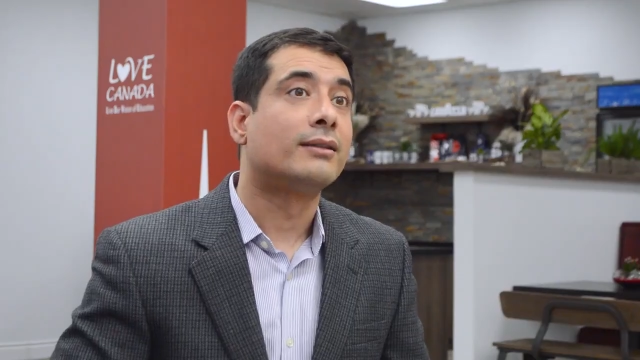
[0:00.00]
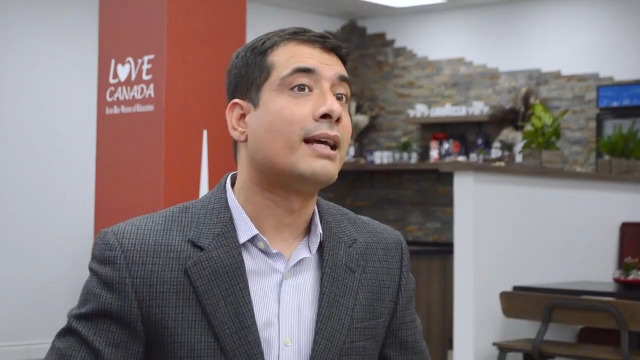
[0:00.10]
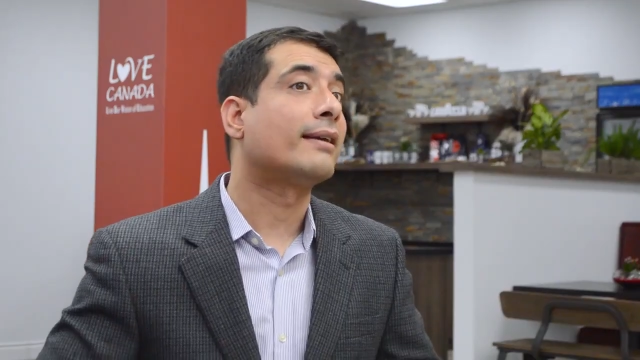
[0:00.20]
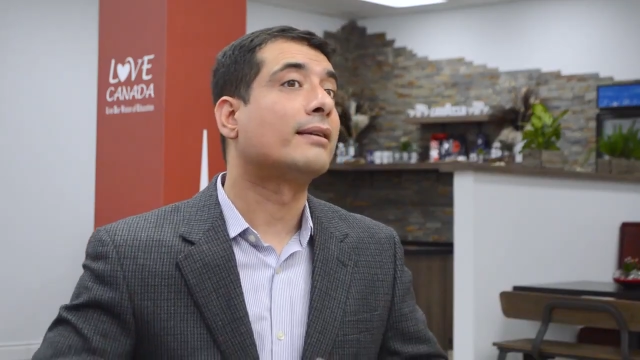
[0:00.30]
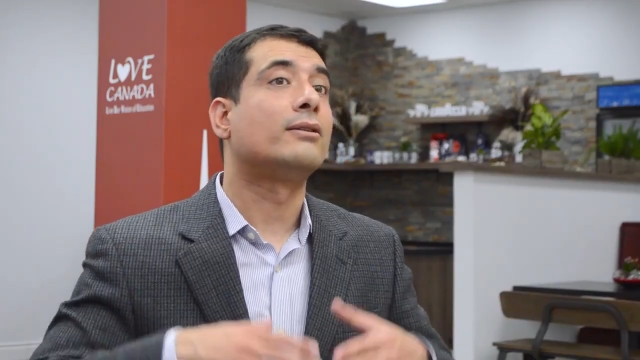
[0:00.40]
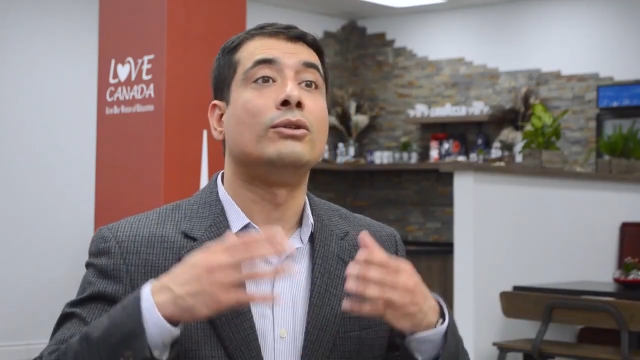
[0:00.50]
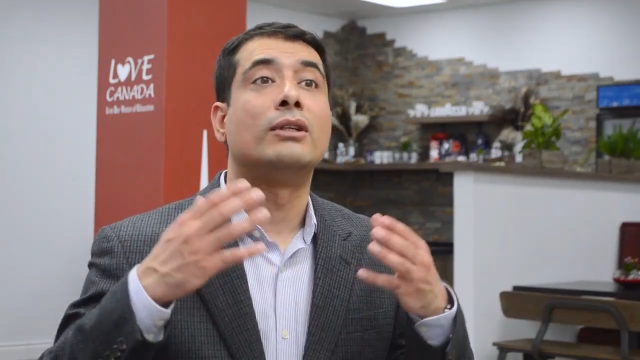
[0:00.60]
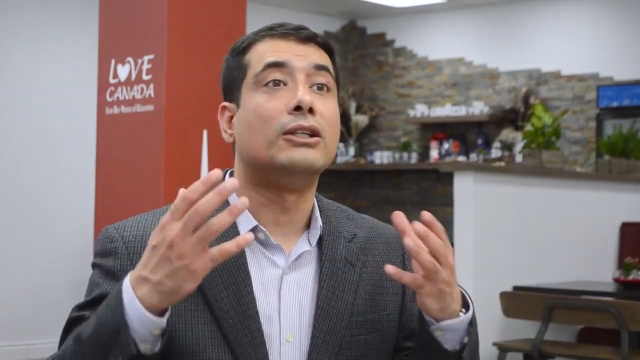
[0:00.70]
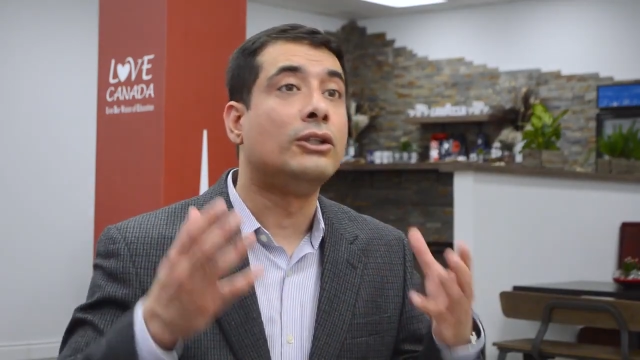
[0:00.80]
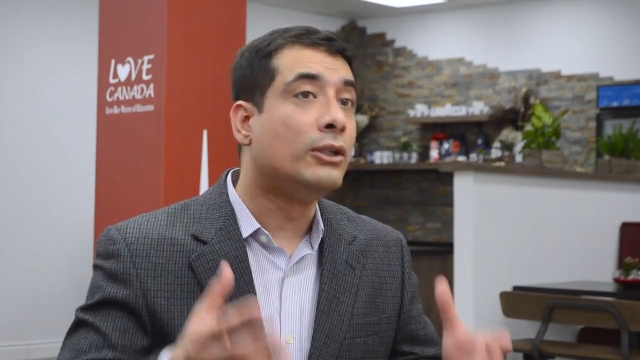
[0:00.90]
that you
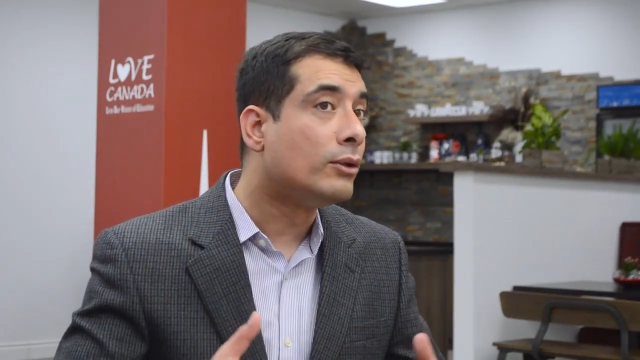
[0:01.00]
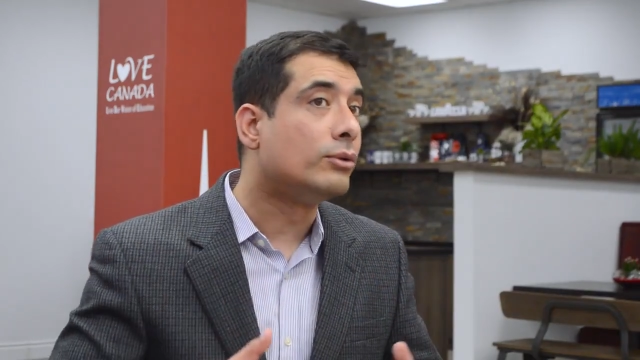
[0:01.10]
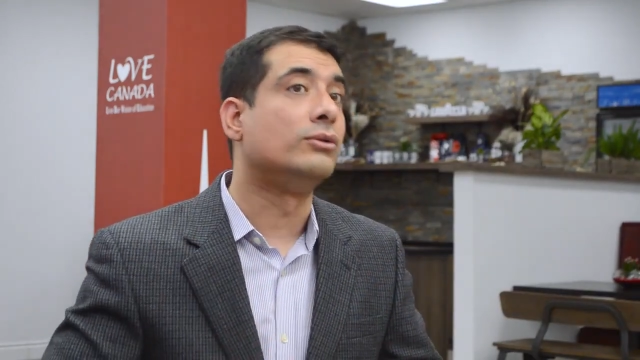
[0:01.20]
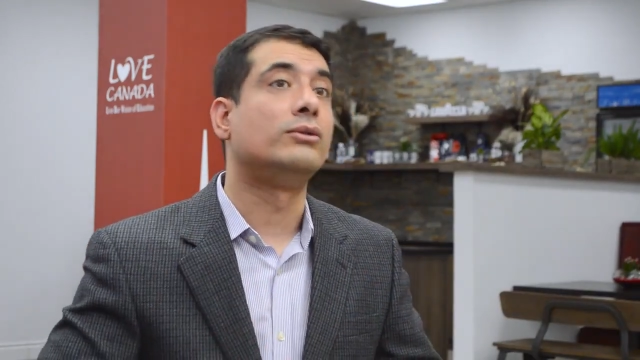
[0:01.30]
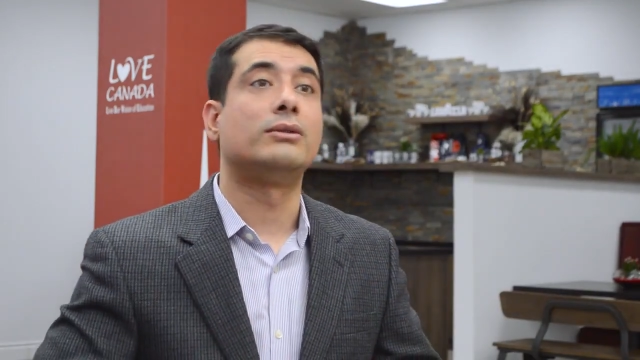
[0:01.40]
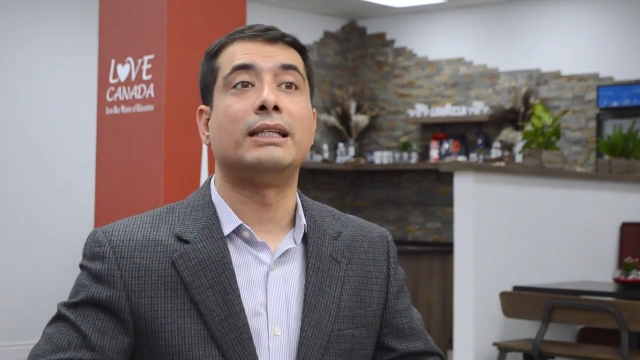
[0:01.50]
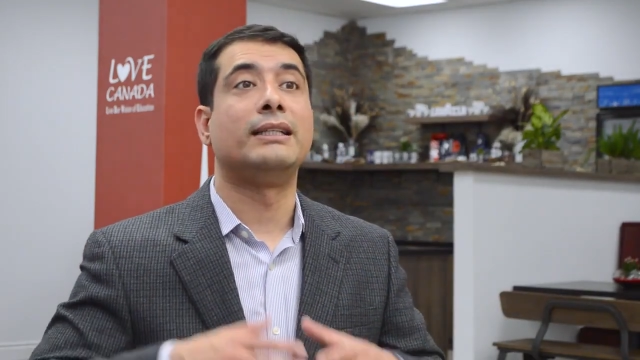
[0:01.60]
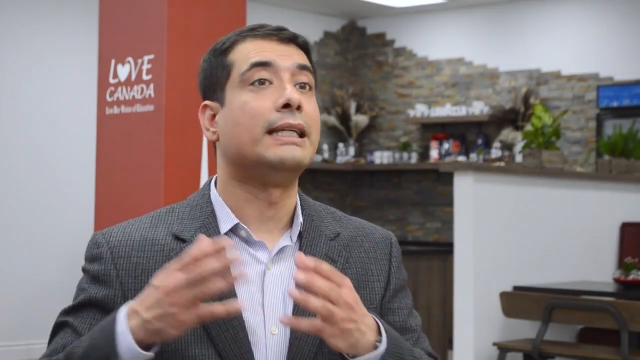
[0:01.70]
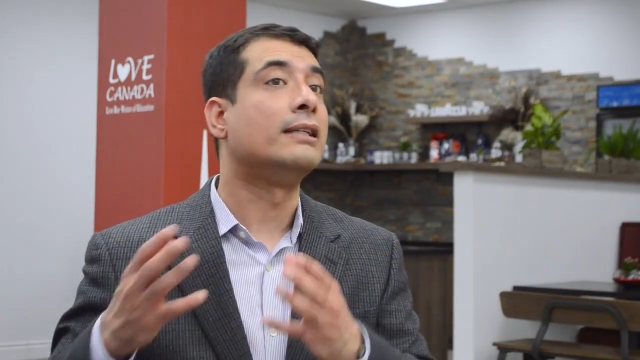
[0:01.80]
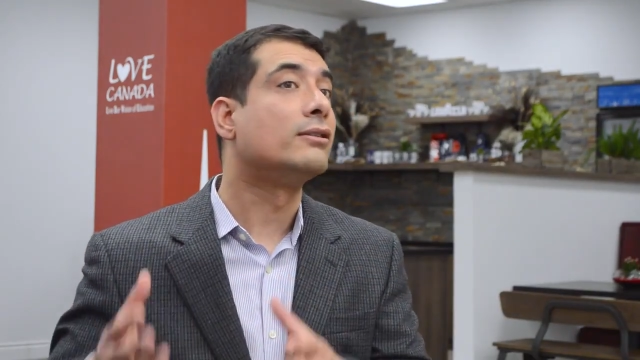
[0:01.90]
can use in
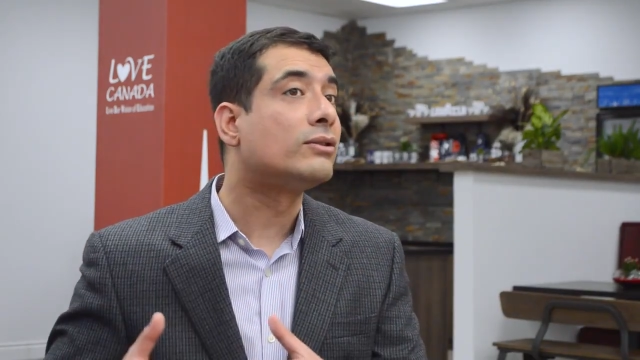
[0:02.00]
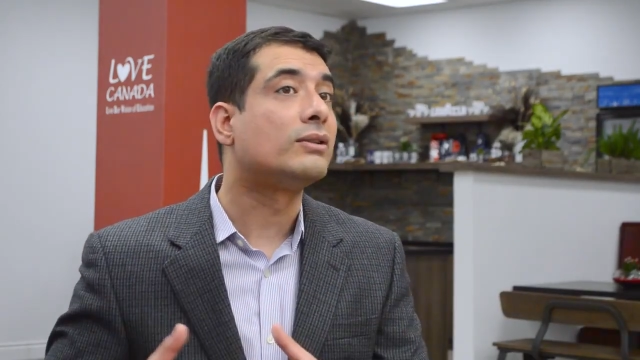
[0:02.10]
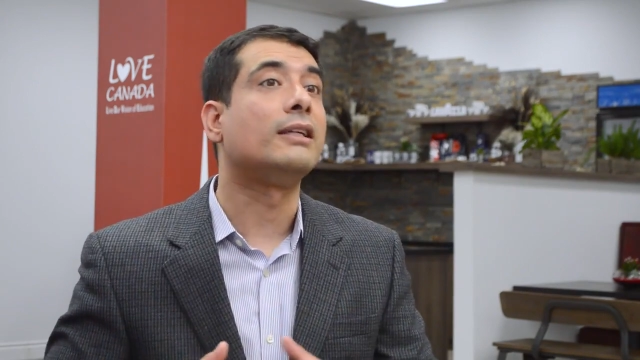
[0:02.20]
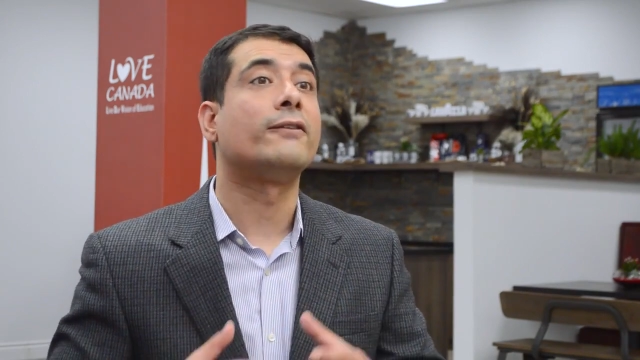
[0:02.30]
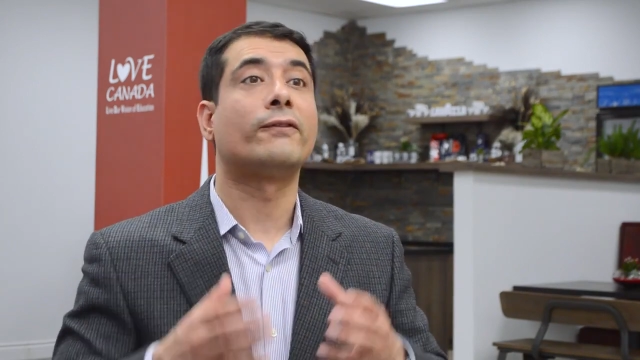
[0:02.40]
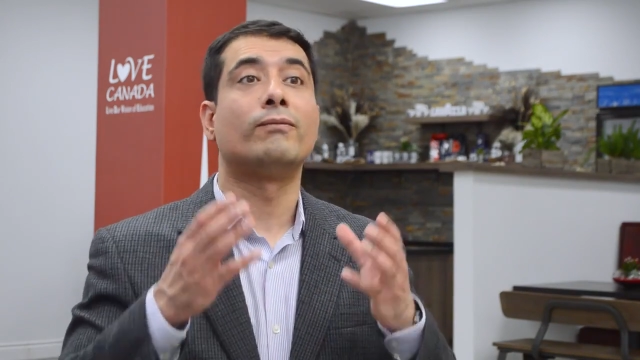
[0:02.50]
the industry